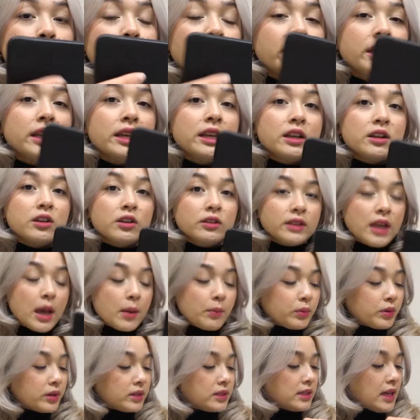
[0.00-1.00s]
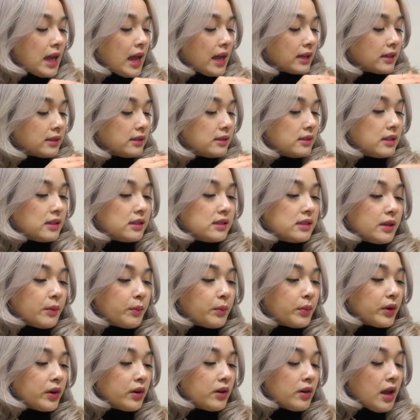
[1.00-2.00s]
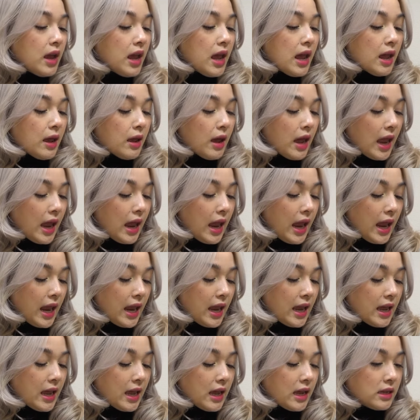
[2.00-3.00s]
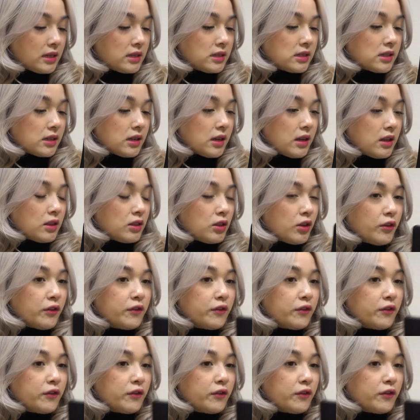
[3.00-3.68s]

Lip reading: right here that protects the zipper. And the